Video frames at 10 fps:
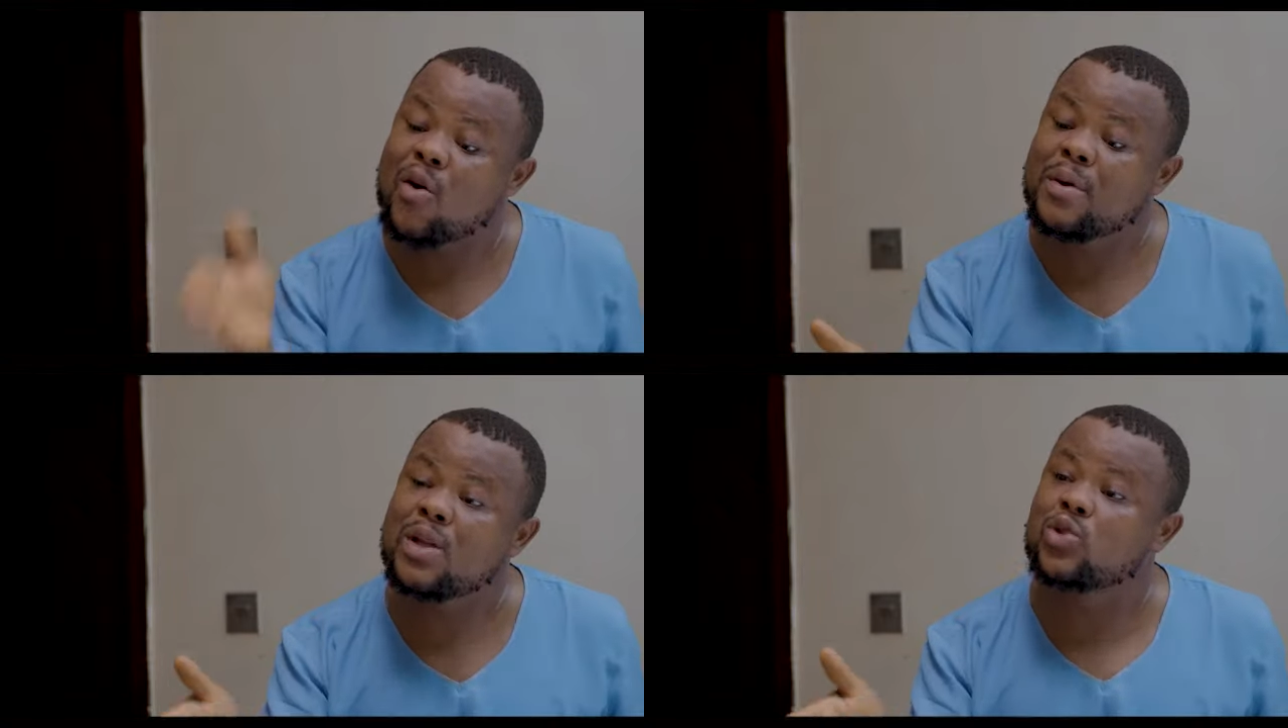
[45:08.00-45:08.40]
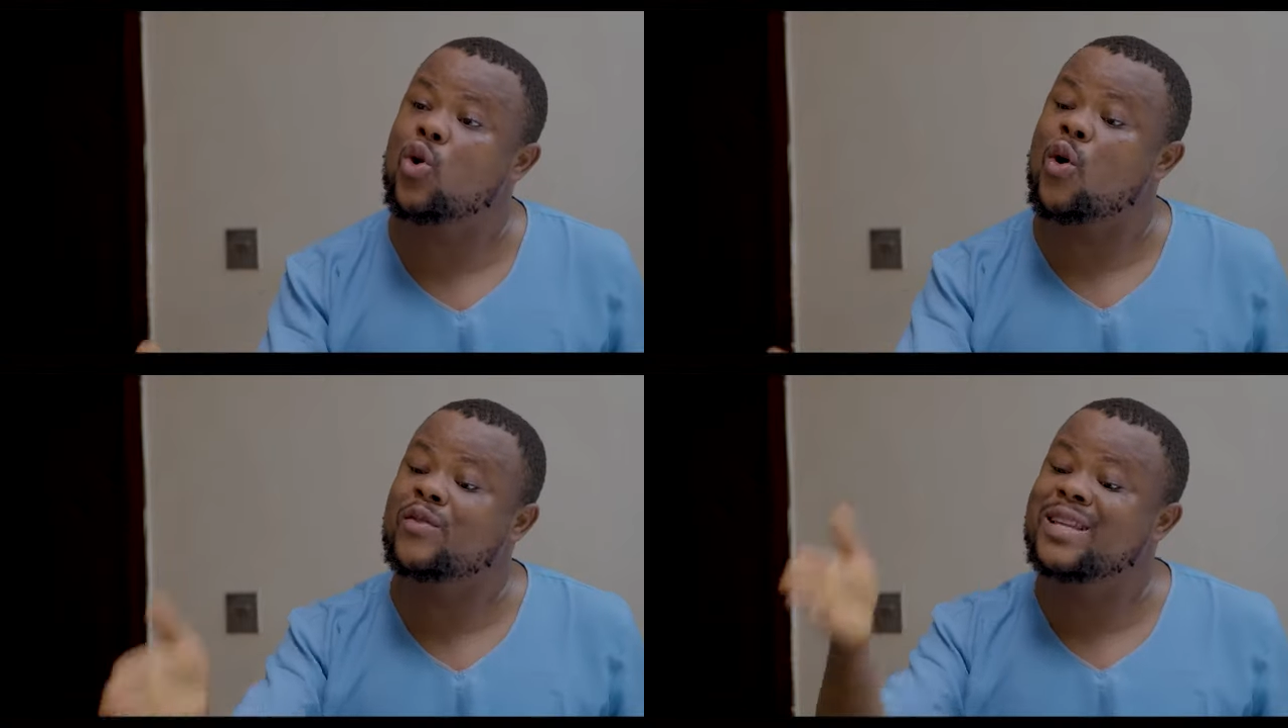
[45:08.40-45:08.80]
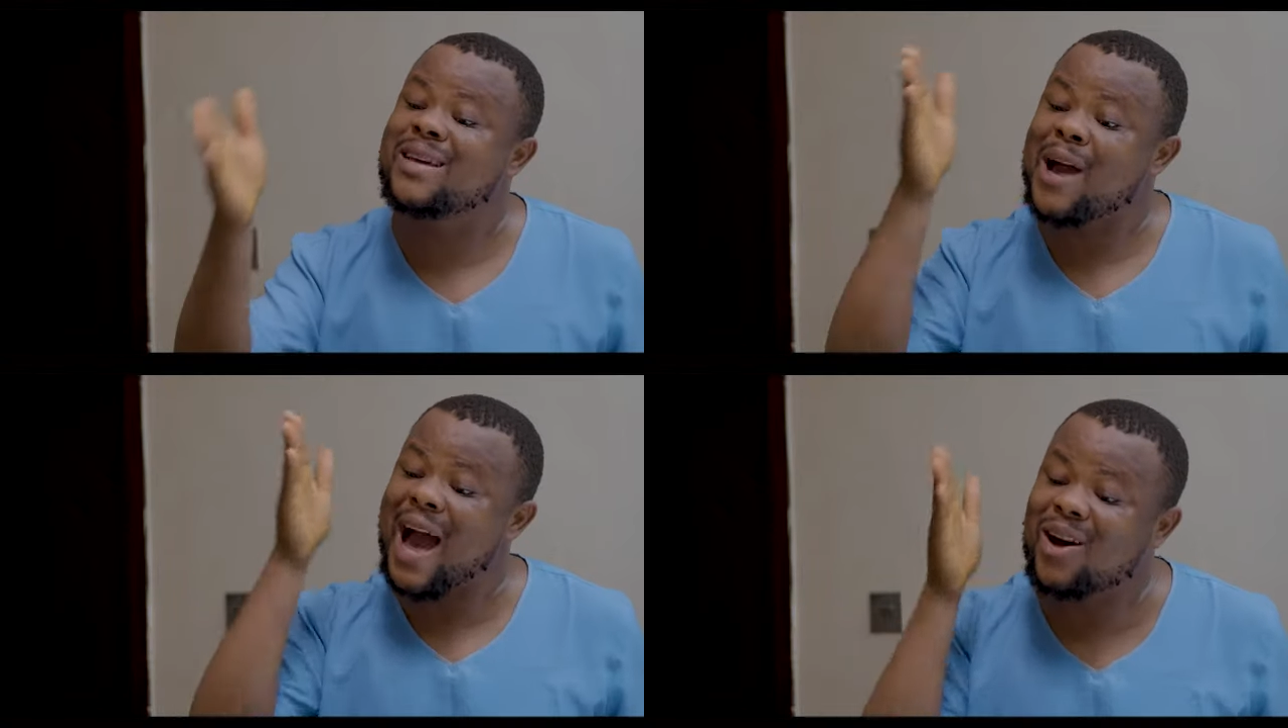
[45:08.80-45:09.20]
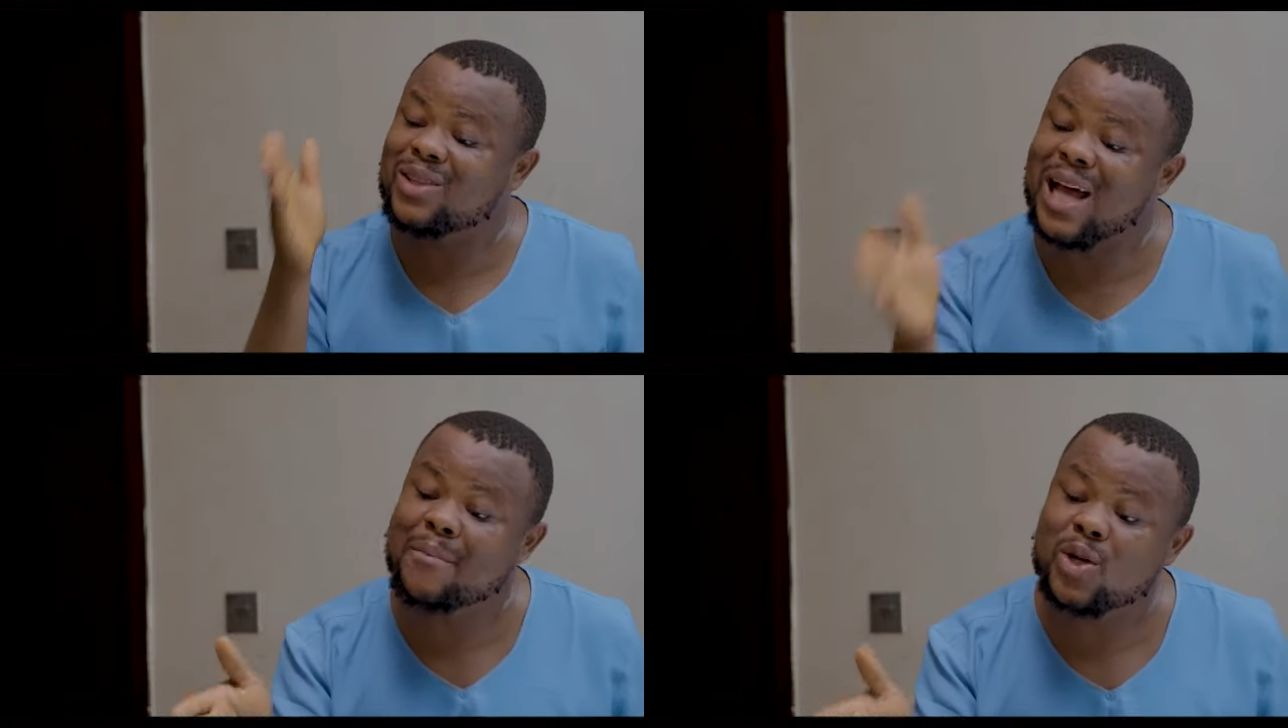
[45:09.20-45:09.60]
orbit of the
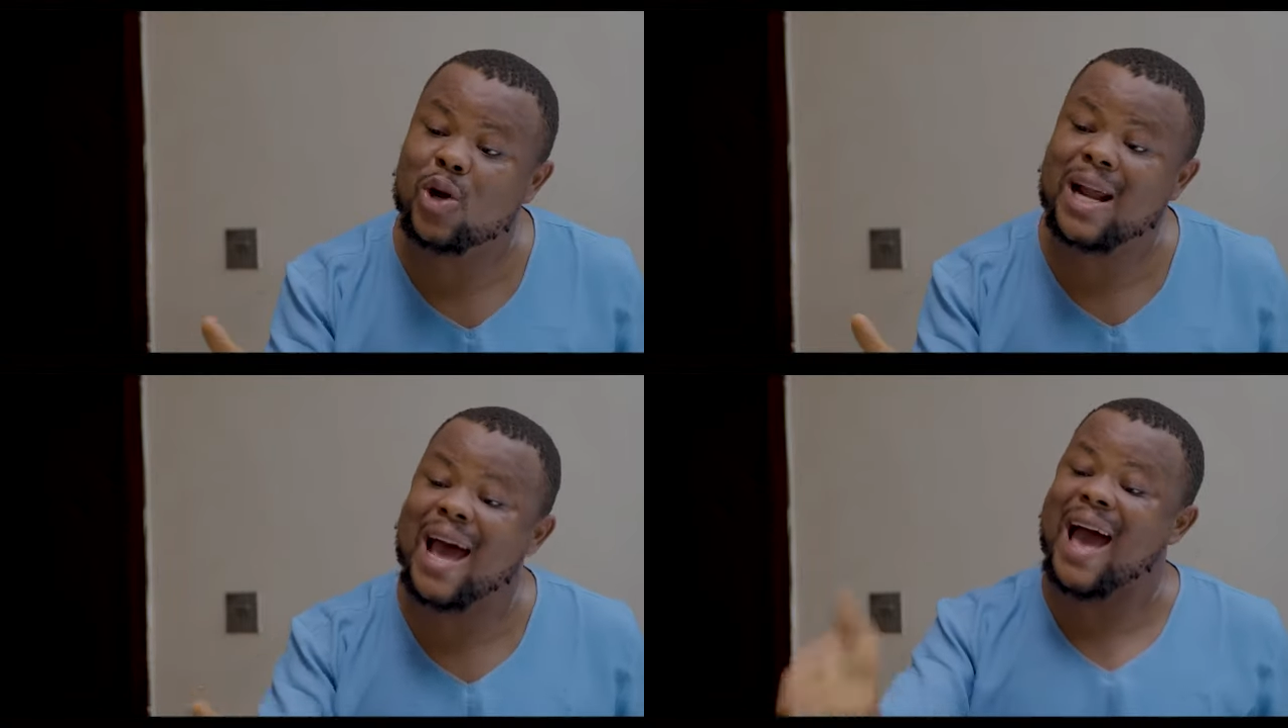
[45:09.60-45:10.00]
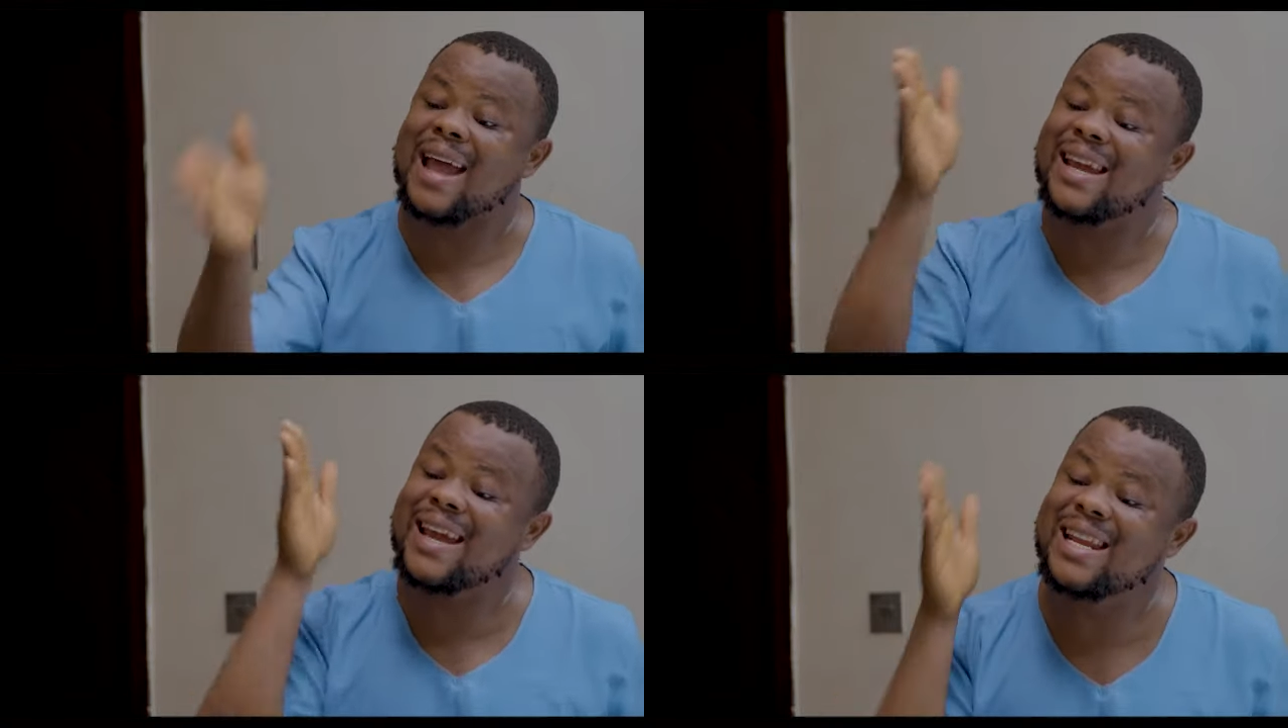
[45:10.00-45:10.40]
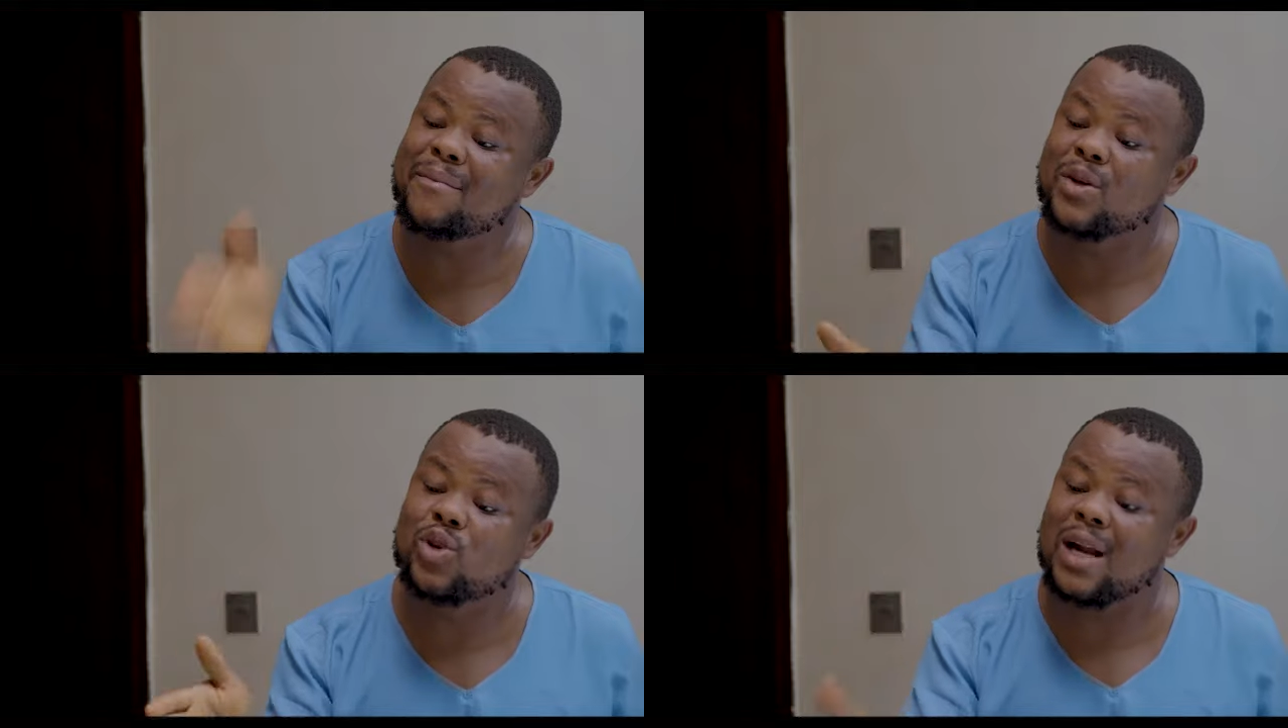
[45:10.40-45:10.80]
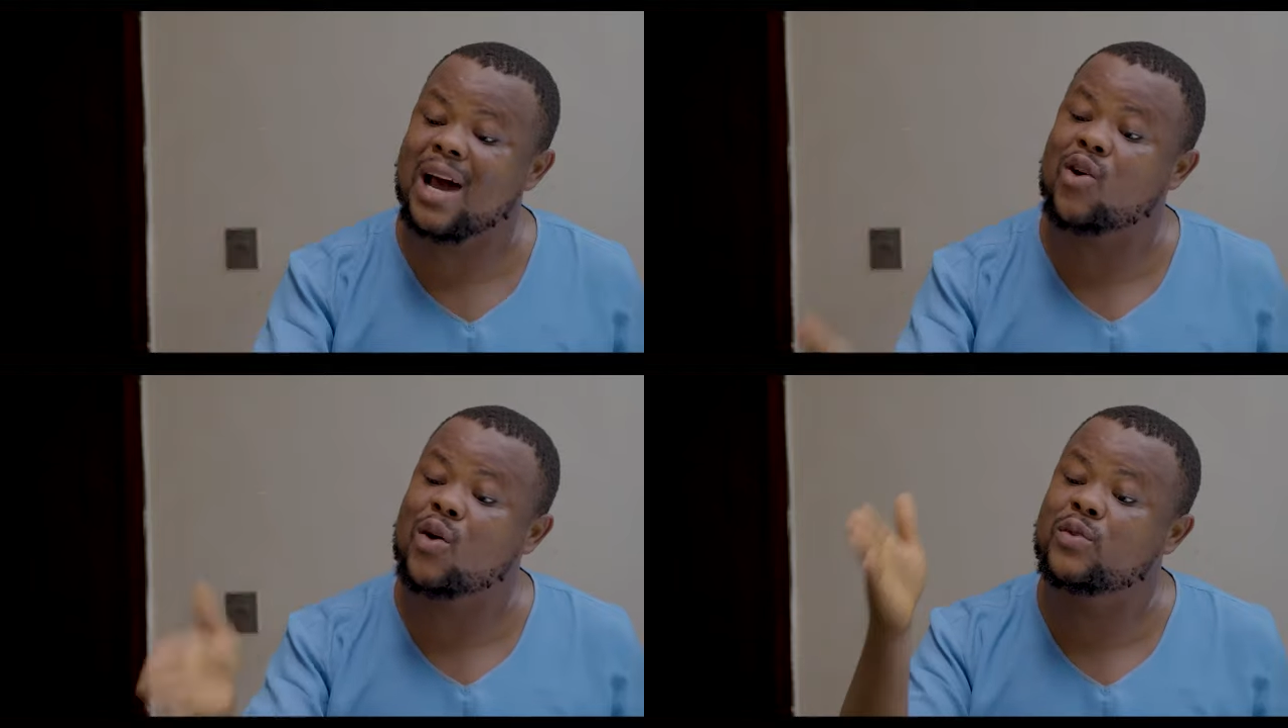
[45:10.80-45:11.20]
outer majora and inner
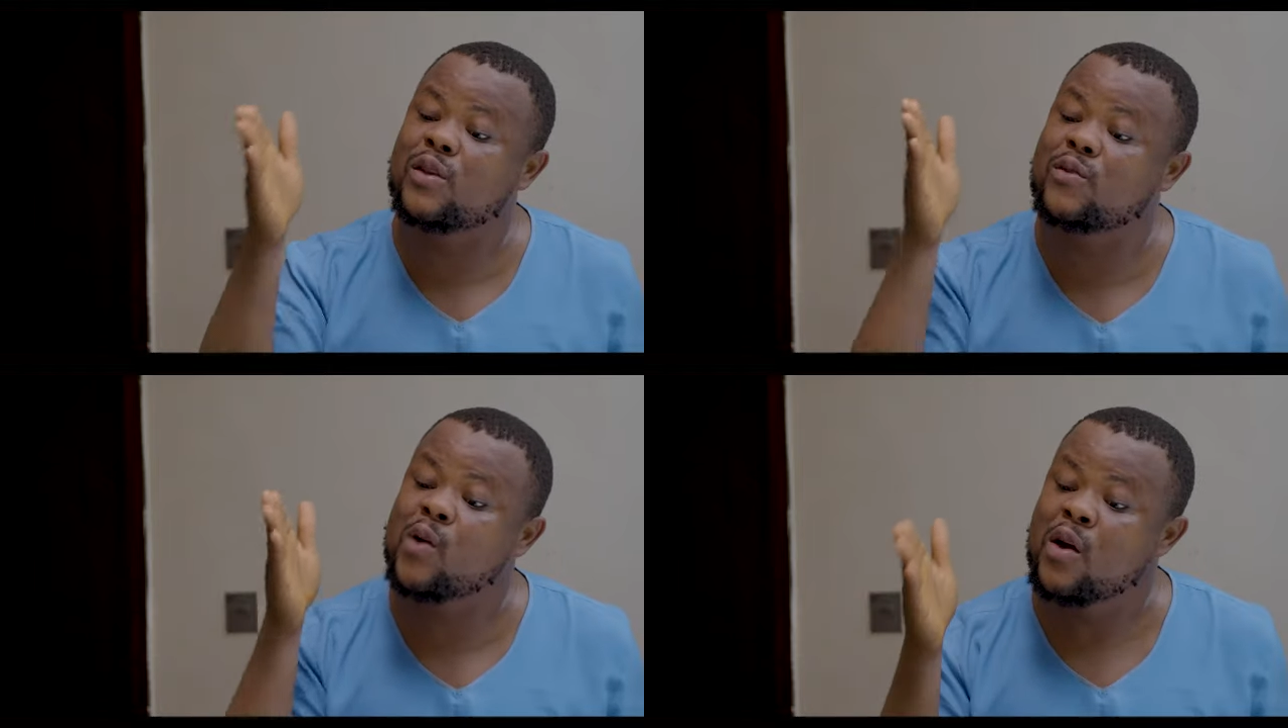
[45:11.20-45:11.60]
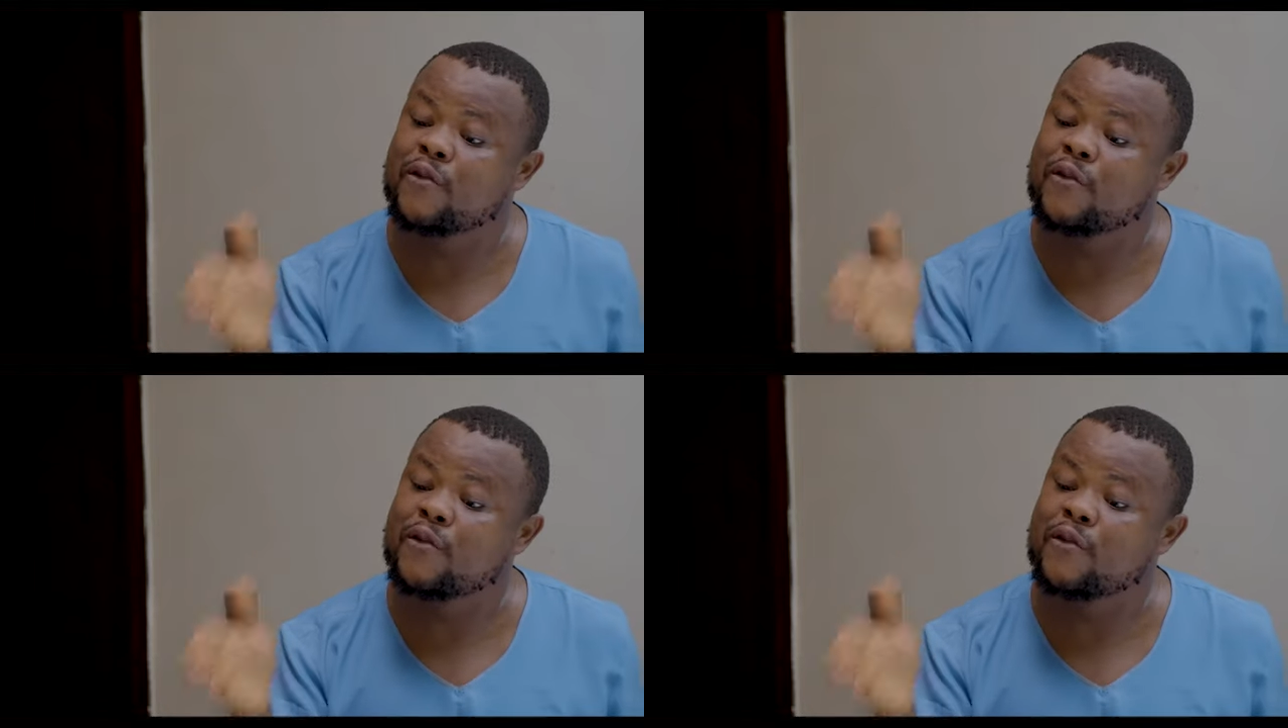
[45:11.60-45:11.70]
majora of the